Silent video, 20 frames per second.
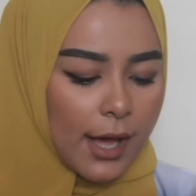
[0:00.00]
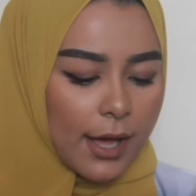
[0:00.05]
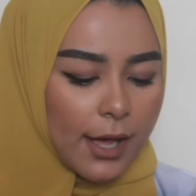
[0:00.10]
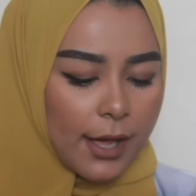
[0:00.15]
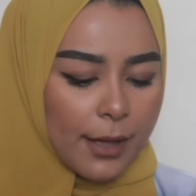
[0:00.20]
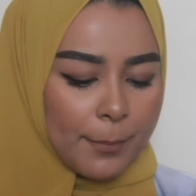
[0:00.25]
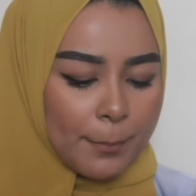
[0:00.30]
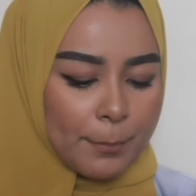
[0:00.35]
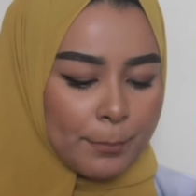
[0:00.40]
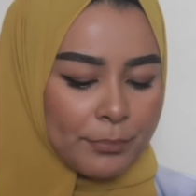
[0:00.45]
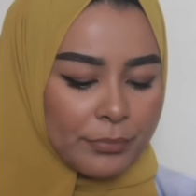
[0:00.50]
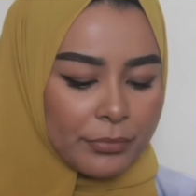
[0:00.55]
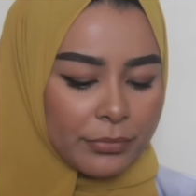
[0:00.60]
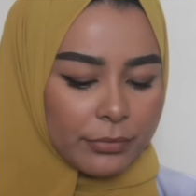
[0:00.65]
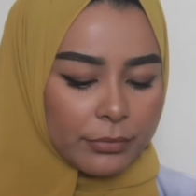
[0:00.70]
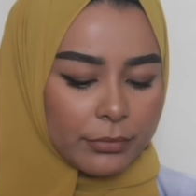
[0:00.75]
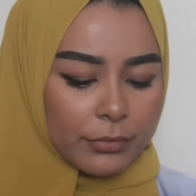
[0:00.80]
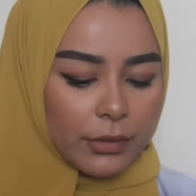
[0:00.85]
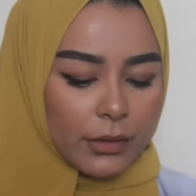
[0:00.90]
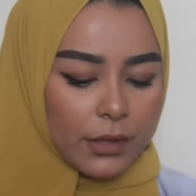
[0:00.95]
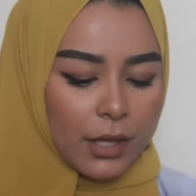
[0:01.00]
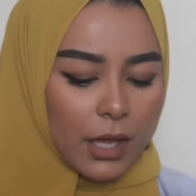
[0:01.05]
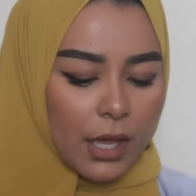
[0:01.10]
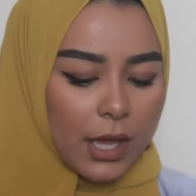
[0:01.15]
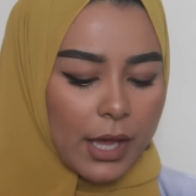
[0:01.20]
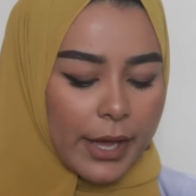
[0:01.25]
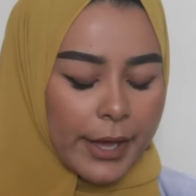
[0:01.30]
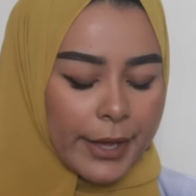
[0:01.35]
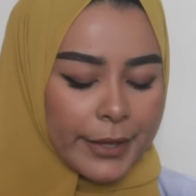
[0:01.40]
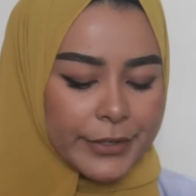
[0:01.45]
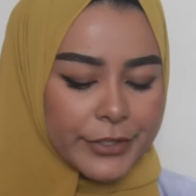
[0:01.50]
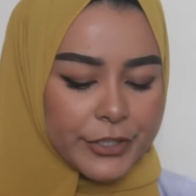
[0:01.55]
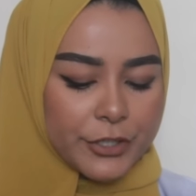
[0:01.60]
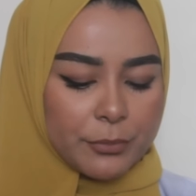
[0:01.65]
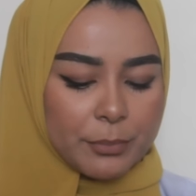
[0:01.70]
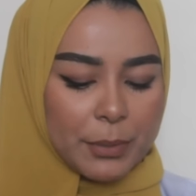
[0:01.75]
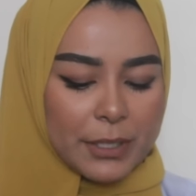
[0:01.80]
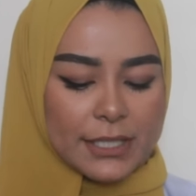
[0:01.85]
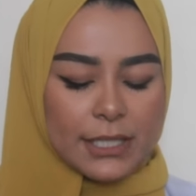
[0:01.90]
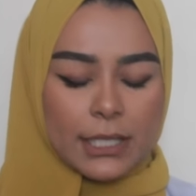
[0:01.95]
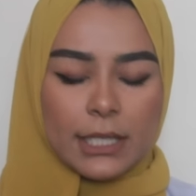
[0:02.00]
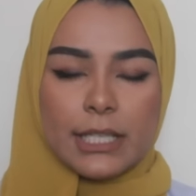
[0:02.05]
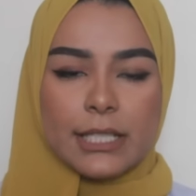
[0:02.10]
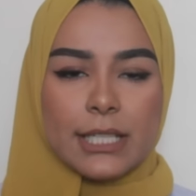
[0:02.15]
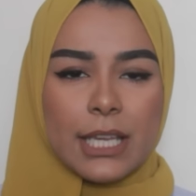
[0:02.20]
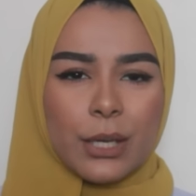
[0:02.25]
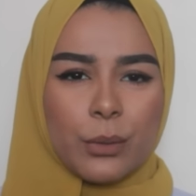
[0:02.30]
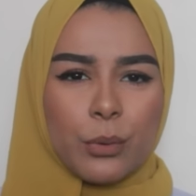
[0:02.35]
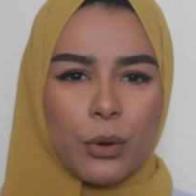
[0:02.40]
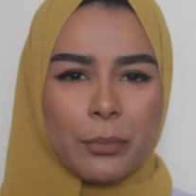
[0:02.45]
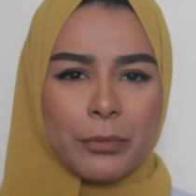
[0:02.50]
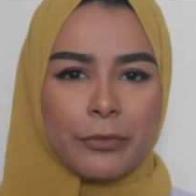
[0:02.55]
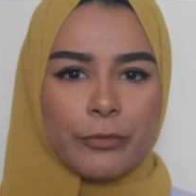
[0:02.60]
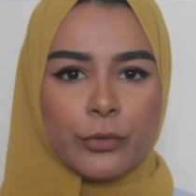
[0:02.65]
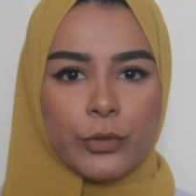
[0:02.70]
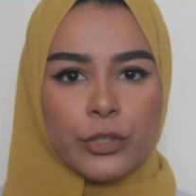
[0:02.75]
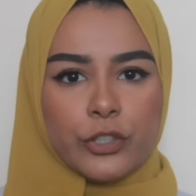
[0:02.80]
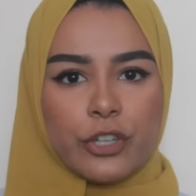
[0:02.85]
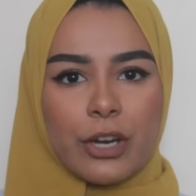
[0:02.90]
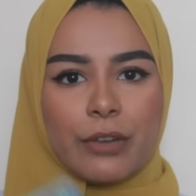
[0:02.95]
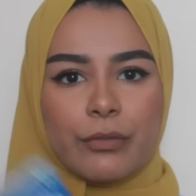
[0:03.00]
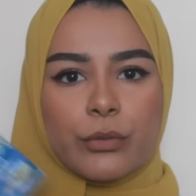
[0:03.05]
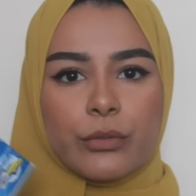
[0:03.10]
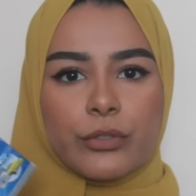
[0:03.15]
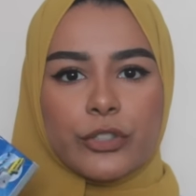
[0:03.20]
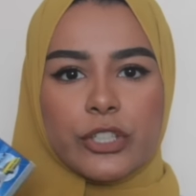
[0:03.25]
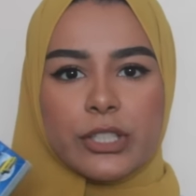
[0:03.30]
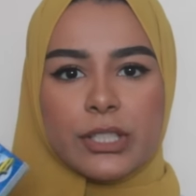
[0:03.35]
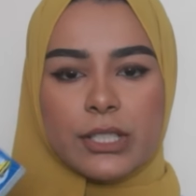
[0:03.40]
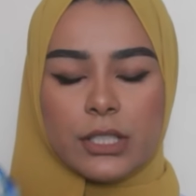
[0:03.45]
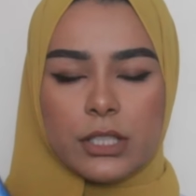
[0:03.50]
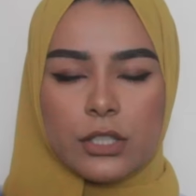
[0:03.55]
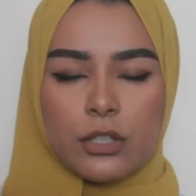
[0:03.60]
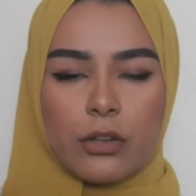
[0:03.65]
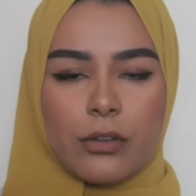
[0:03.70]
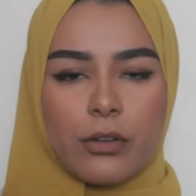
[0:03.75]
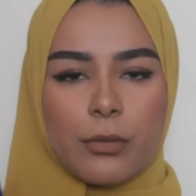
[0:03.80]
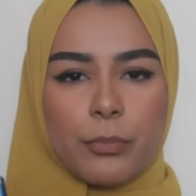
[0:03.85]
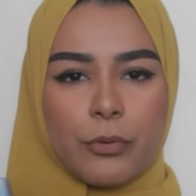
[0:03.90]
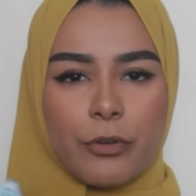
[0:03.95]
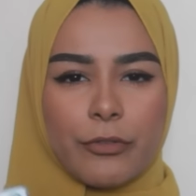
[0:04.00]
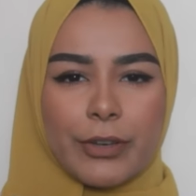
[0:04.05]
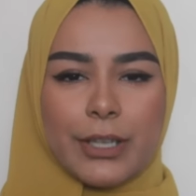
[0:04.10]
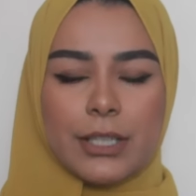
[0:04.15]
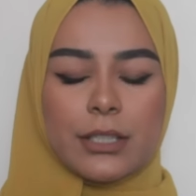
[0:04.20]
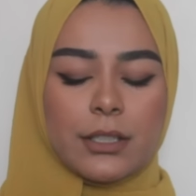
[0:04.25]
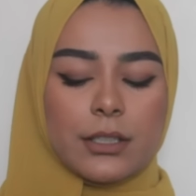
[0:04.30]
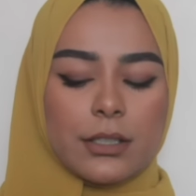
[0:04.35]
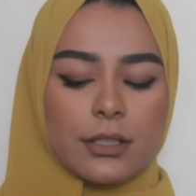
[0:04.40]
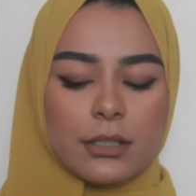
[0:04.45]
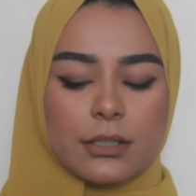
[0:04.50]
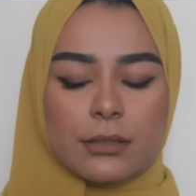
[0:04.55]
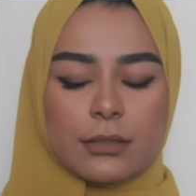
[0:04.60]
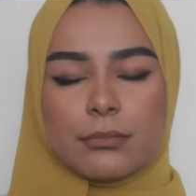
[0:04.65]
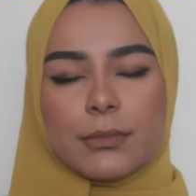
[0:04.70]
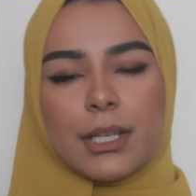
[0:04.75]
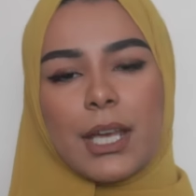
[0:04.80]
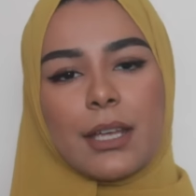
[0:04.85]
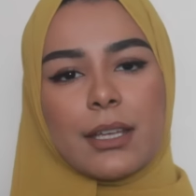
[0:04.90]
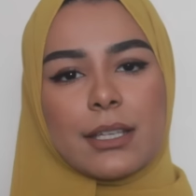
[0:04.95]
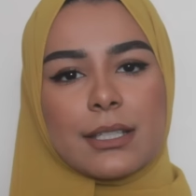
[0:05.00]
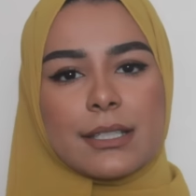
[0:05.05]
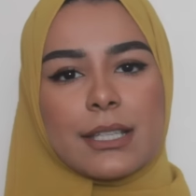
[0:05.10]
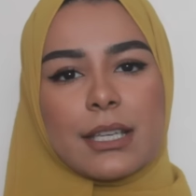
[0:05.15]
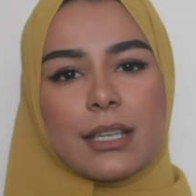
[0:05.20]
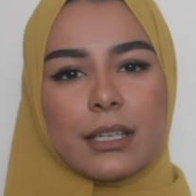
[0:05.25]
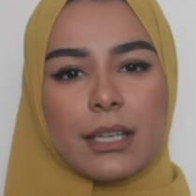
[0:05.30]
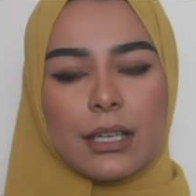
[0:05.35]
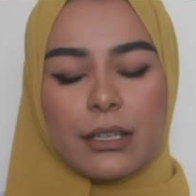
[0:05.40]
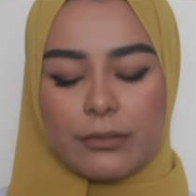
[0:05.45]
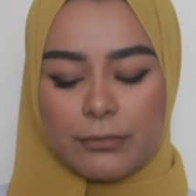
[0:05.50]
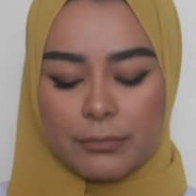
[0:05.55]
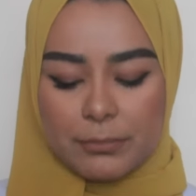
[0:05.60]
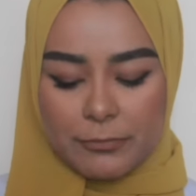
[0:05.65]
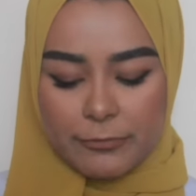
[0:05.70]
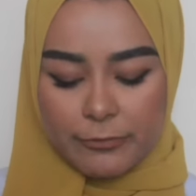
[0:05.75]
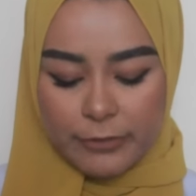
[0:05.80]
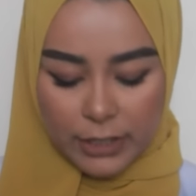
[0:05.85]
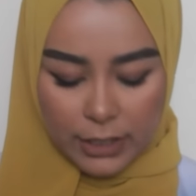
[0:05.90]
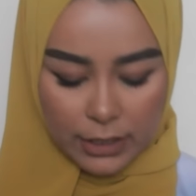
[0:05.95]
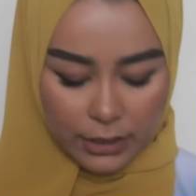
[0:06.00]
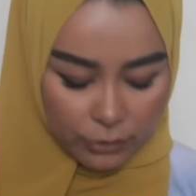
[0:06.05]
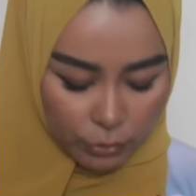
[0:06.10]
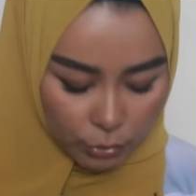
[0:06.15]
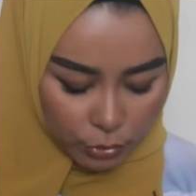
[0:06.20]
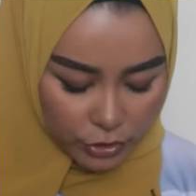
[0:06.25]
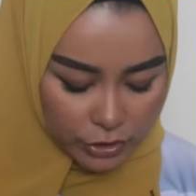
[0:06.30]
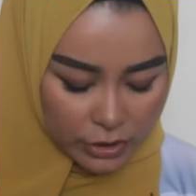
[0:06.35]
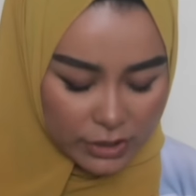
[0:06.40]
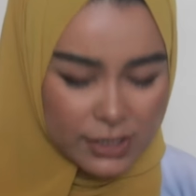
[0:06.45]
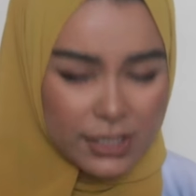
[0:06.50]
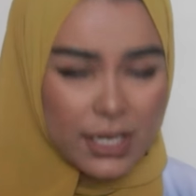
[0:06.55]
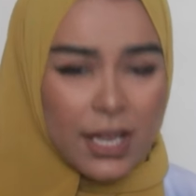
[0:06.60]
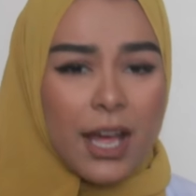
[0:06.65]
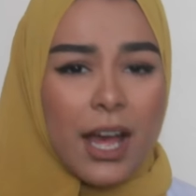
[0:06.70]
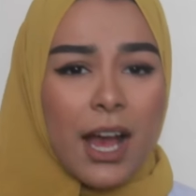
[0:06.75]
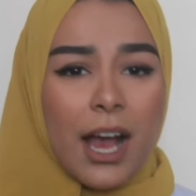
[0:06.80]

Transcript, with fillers: Um, and you basically take one before you travel just to prevent getting sick and feeling nauseous.